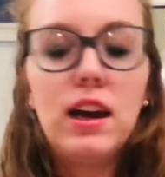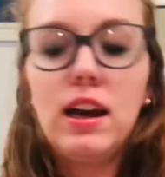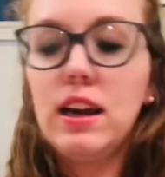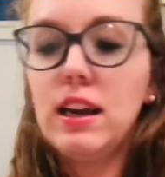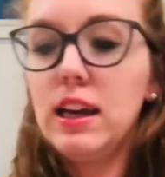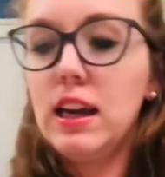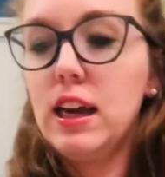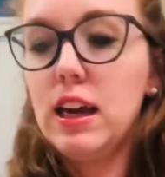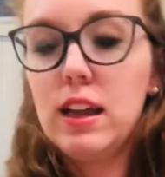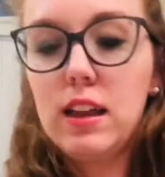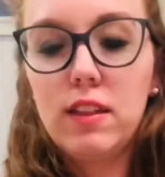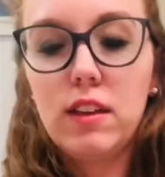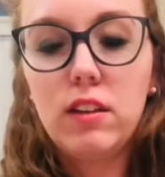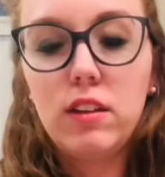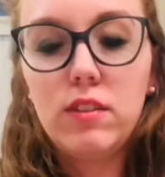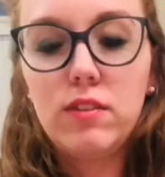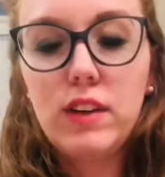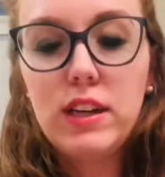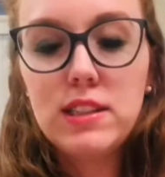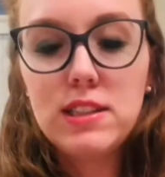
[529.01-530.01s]
And again, the
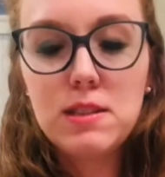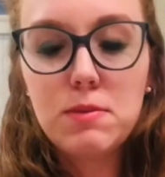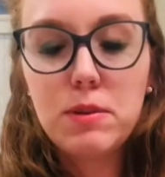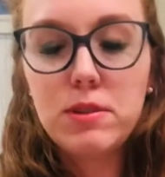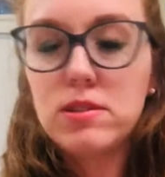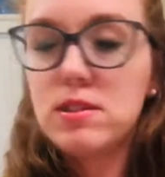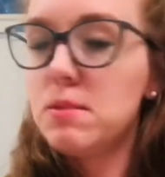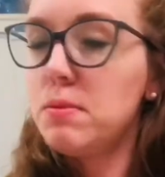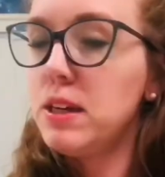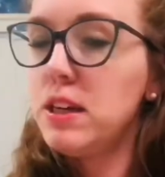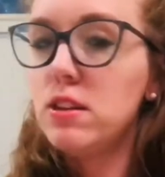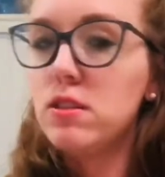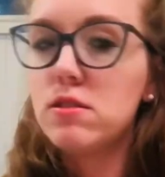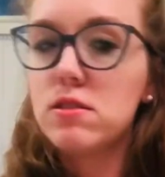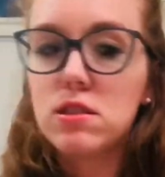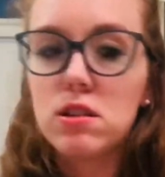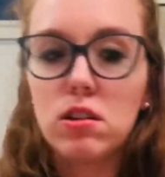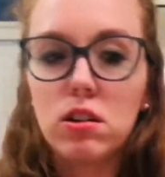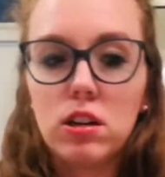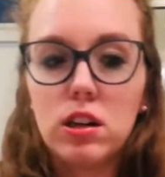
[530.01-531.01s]
Vite's supposed to be
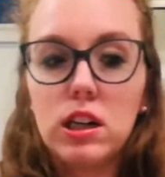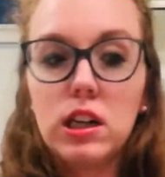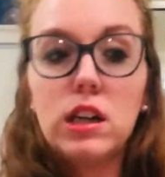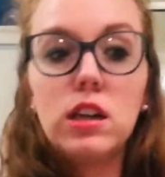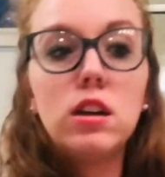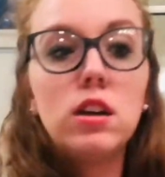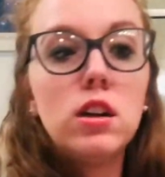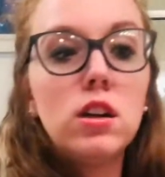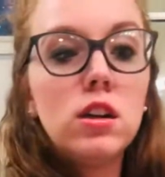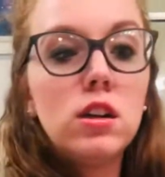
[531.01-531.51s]
used on